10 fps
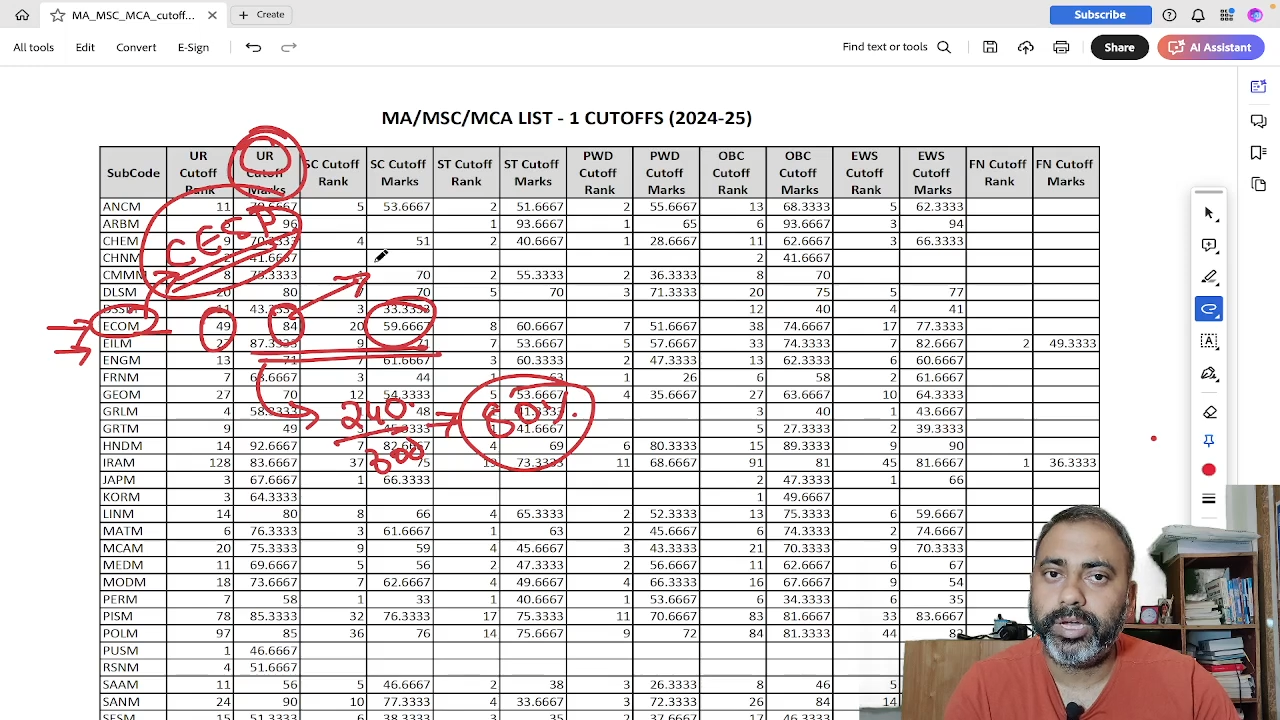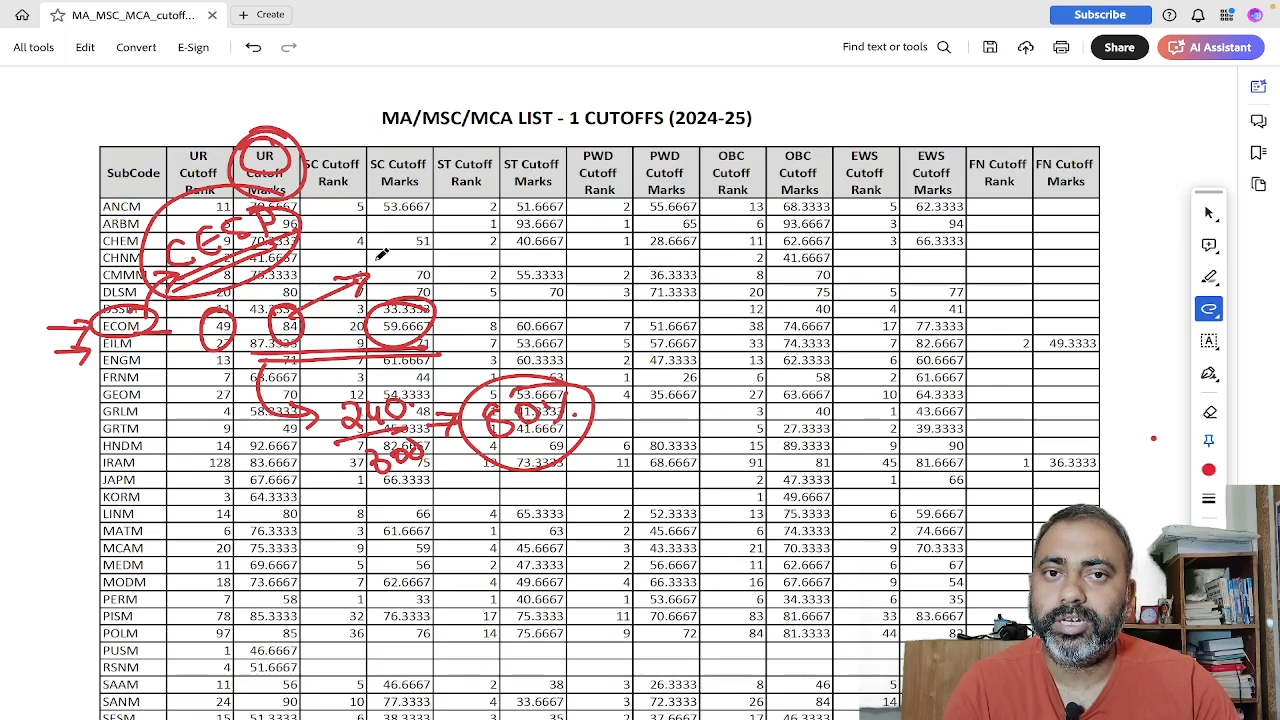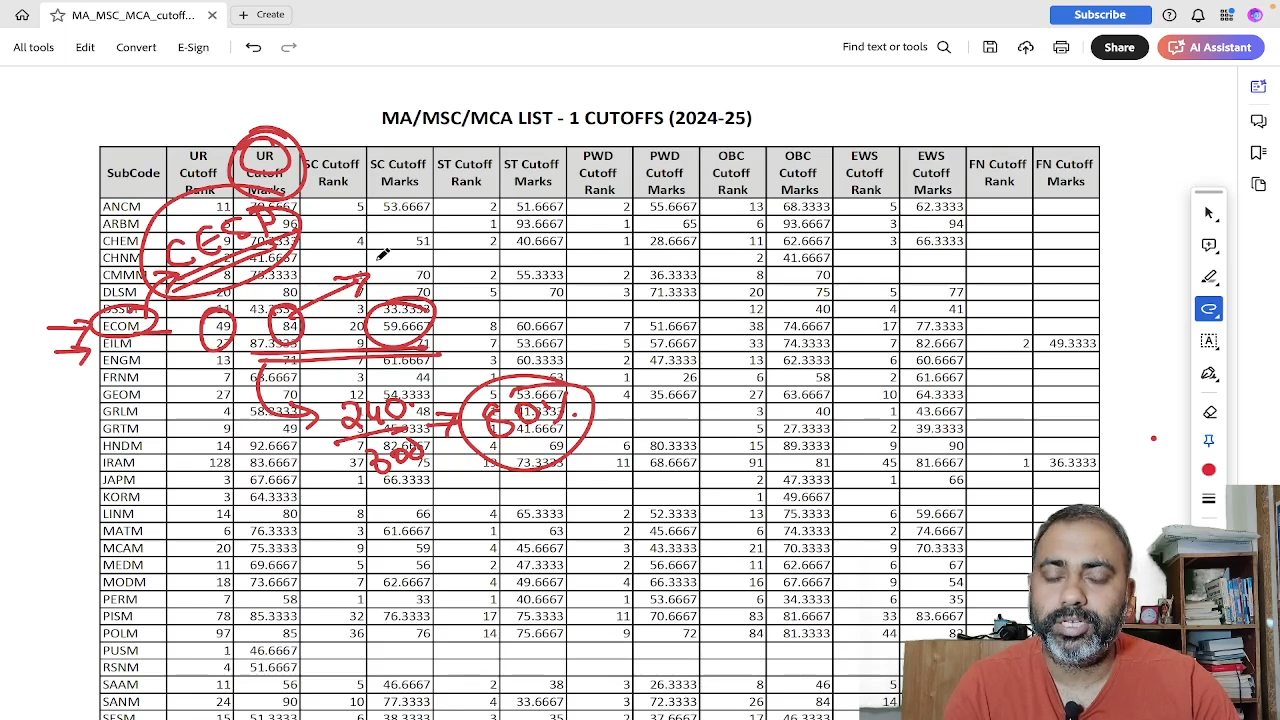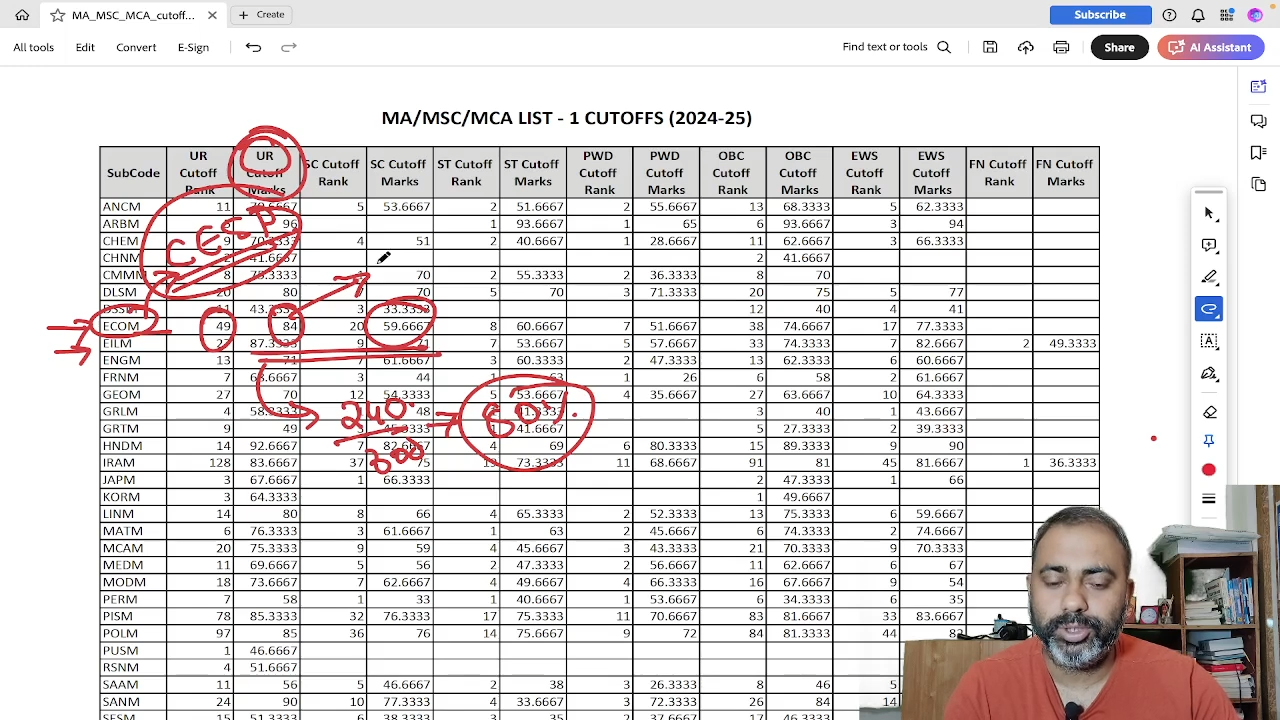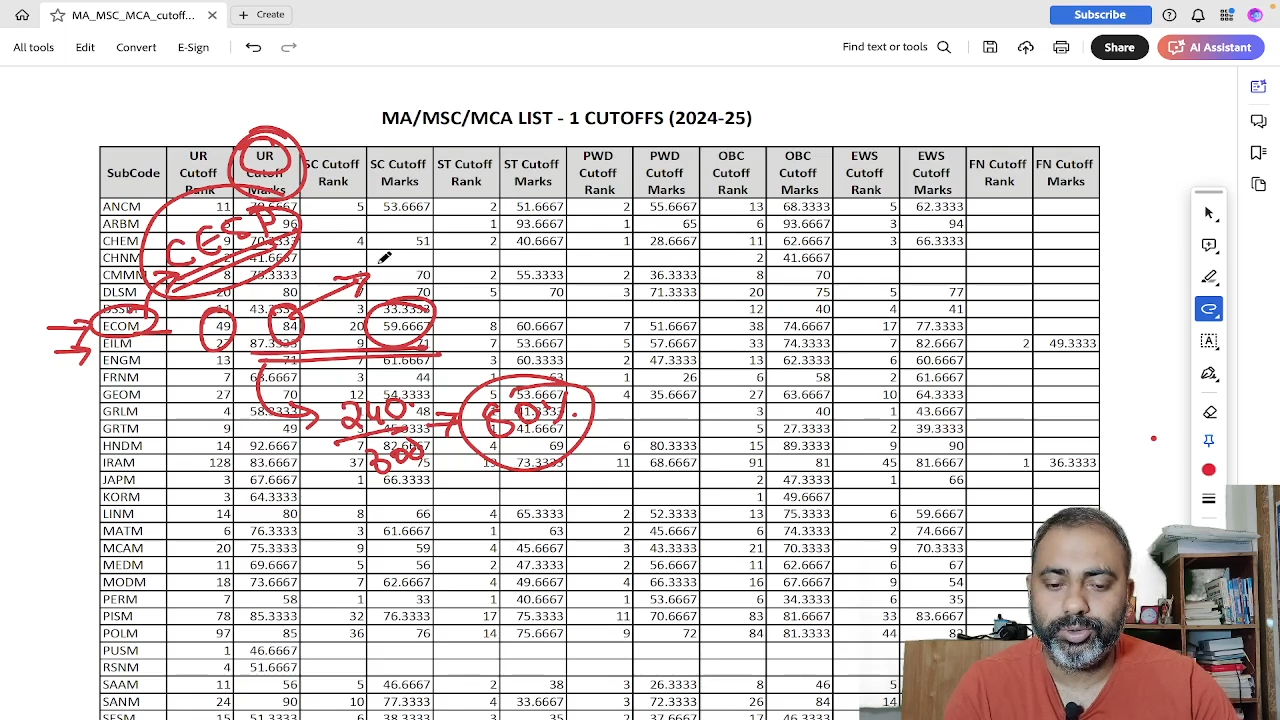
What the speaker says: get into